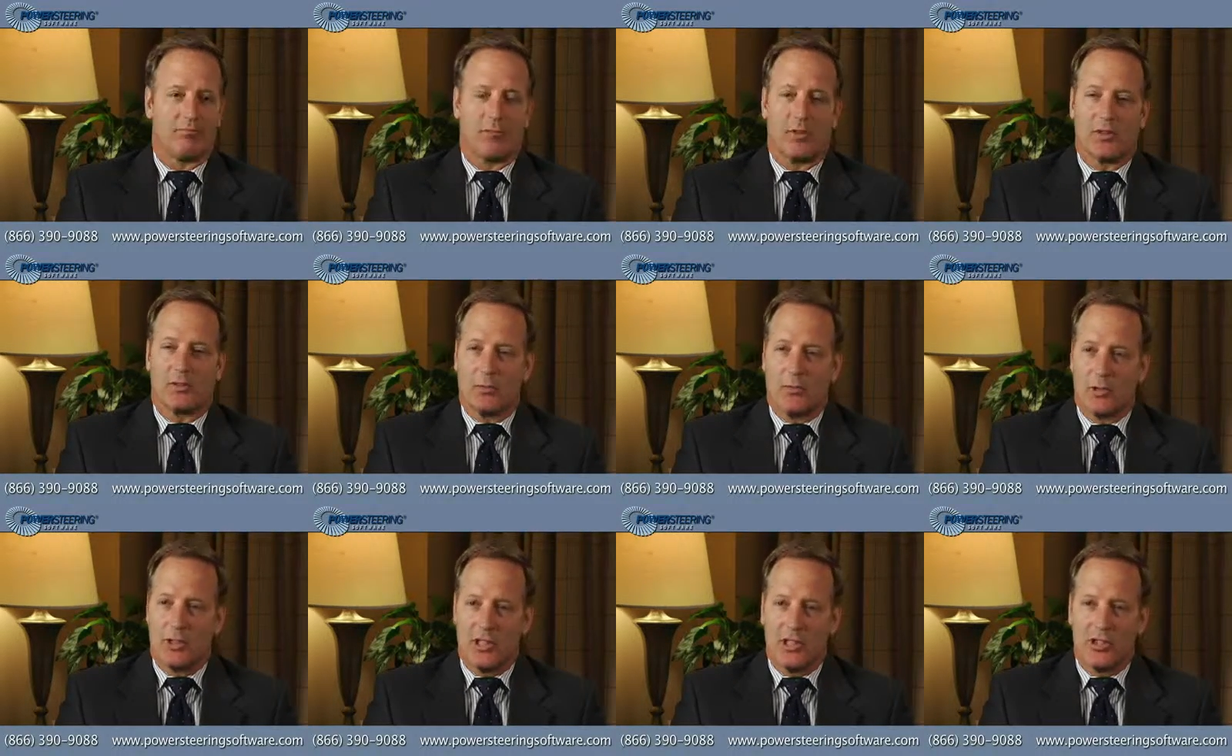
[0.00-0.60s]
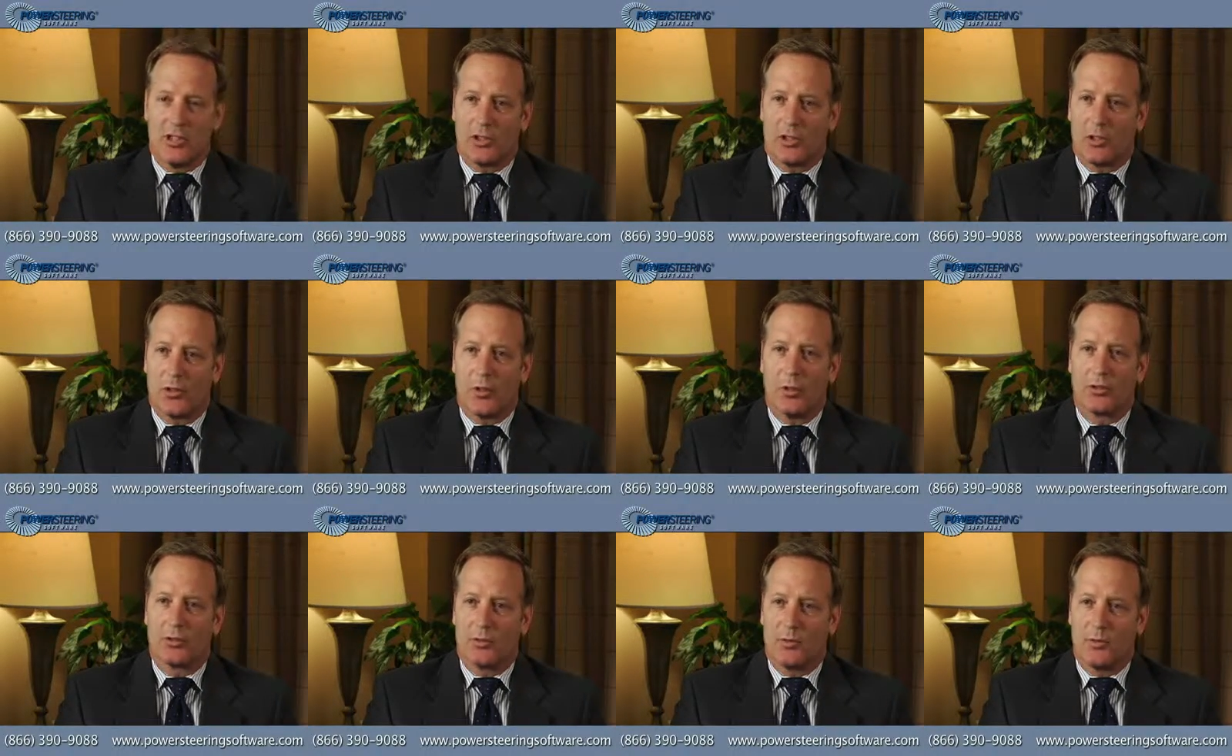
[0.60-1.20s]
the strategic
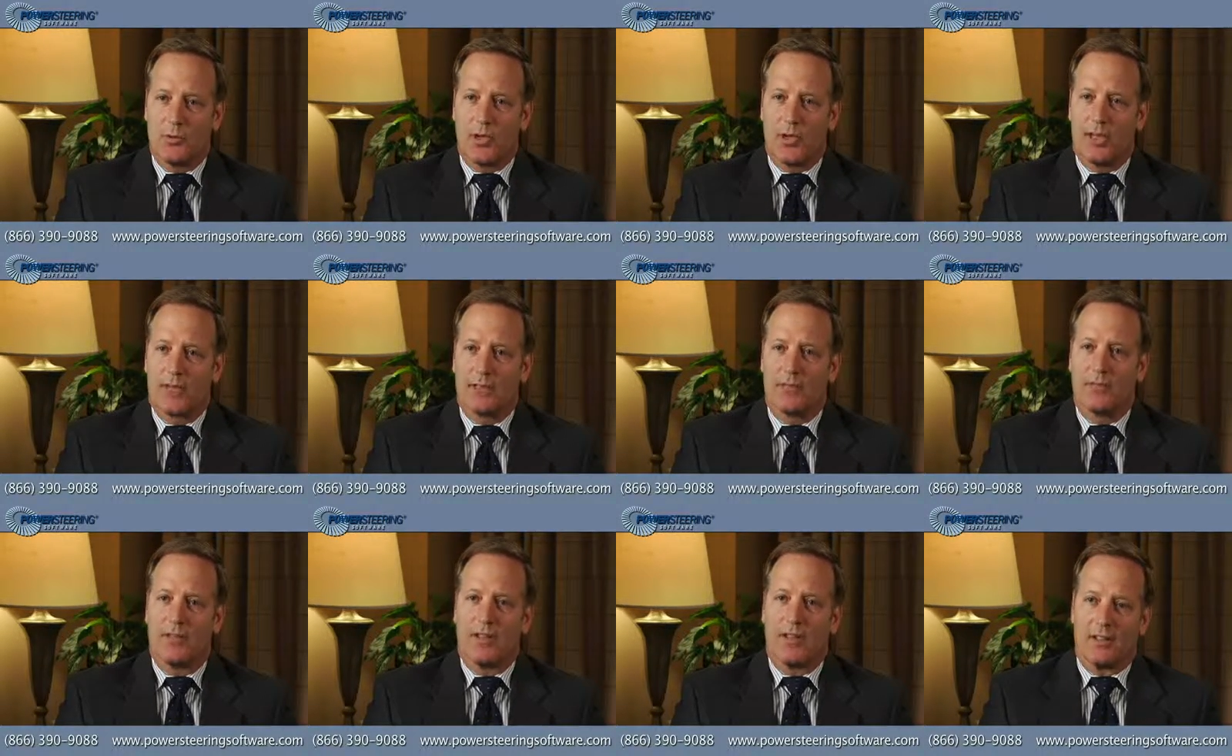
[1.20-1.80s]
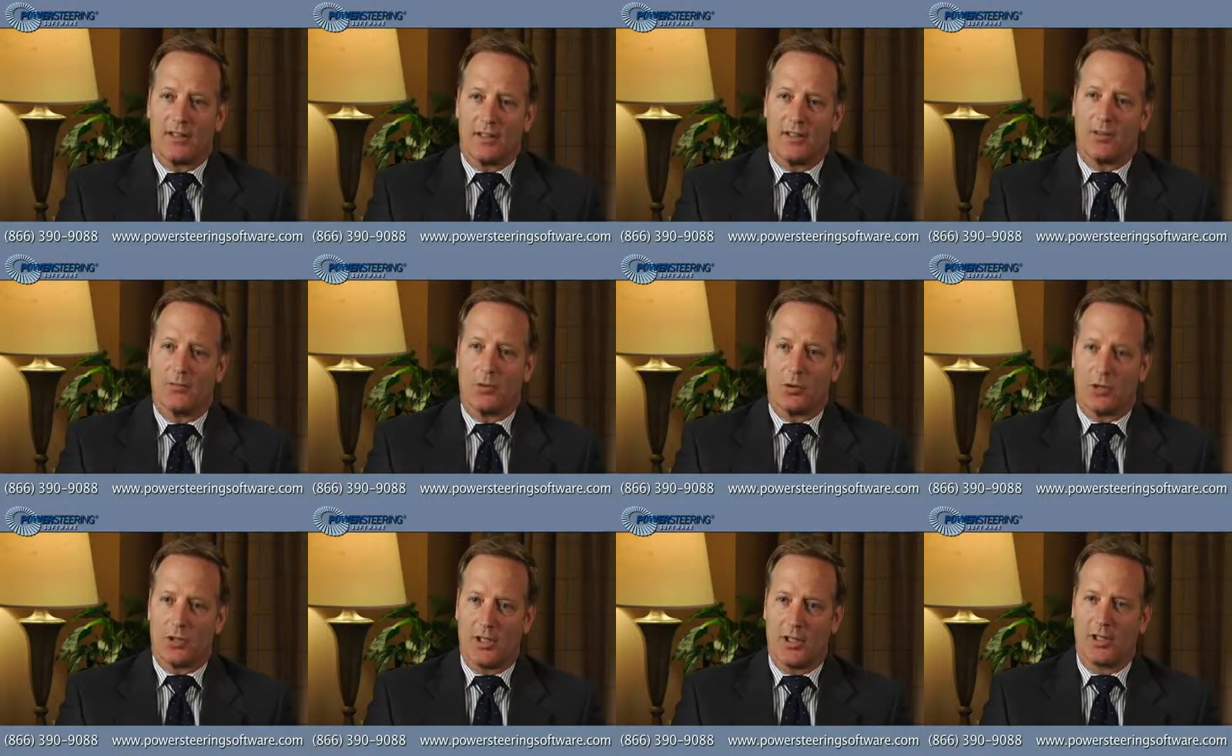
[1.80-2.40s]
goal or objective that this
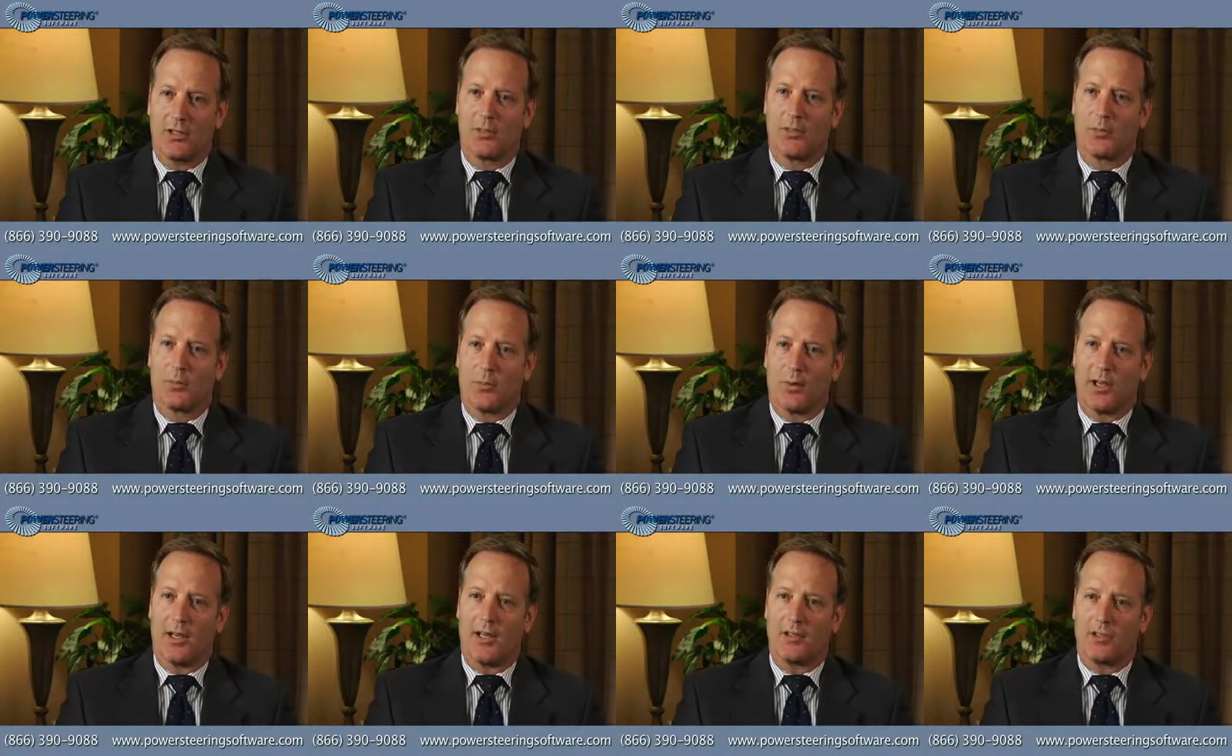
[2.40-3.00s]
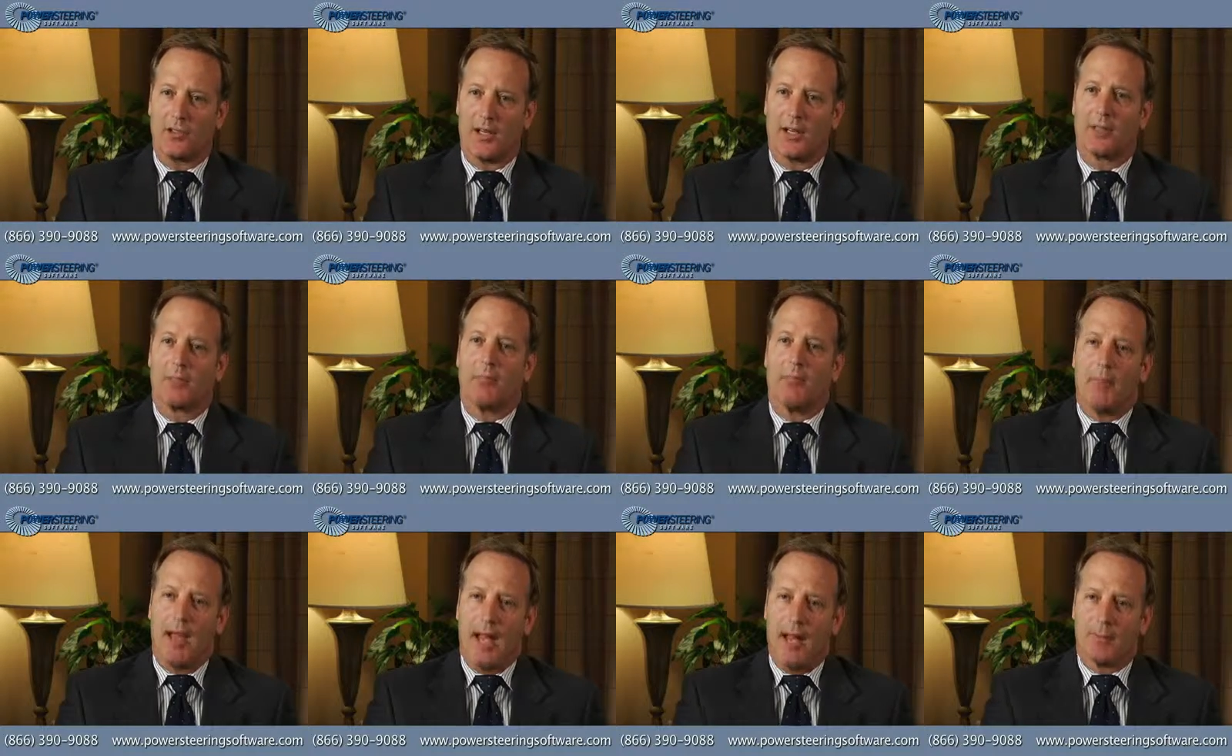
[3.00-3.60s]
particular project
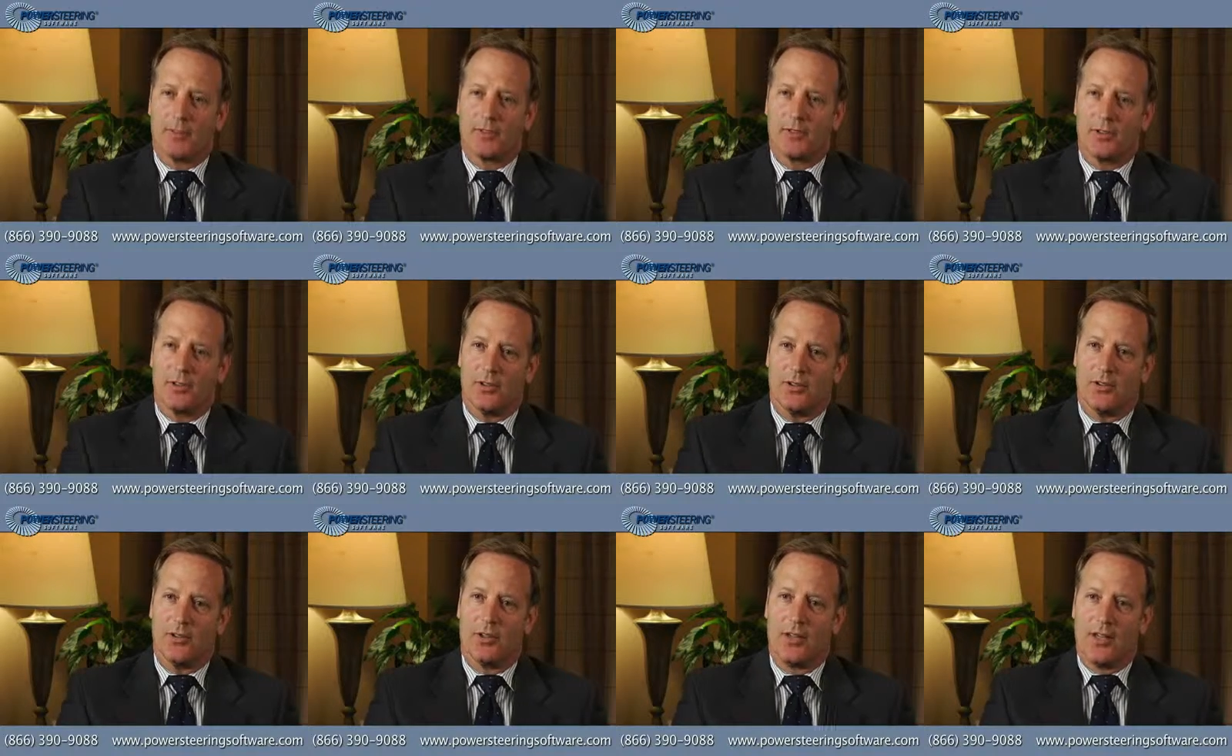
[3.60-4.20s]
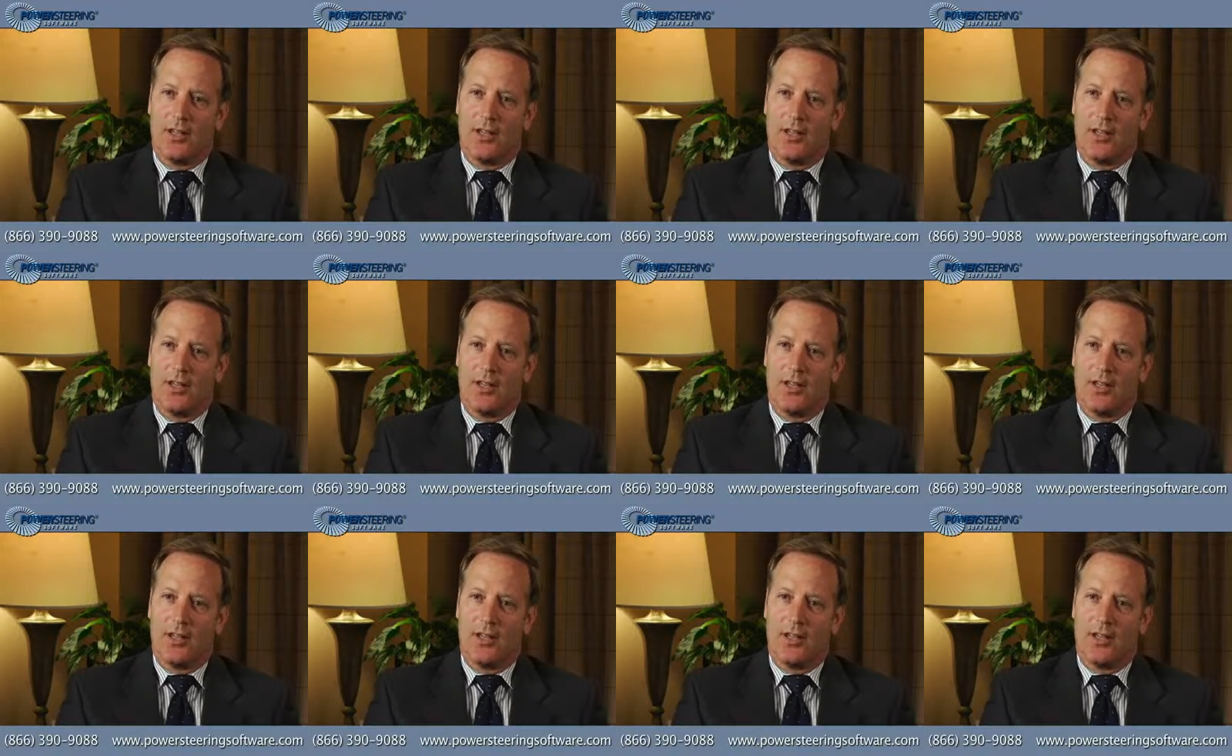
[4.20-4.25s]
maps to.